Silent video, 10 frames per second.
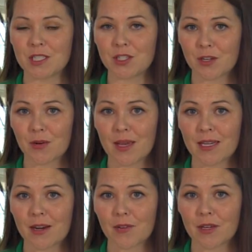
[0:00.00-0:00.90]
it's
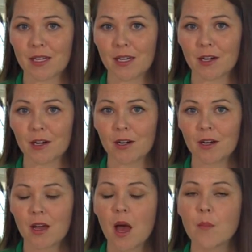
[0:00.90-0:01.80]
generated every year.
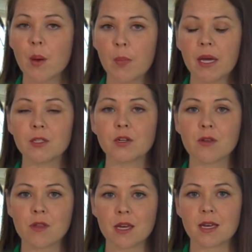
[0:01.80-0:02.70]
But picture
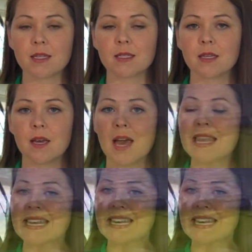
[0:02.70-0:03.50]
this, the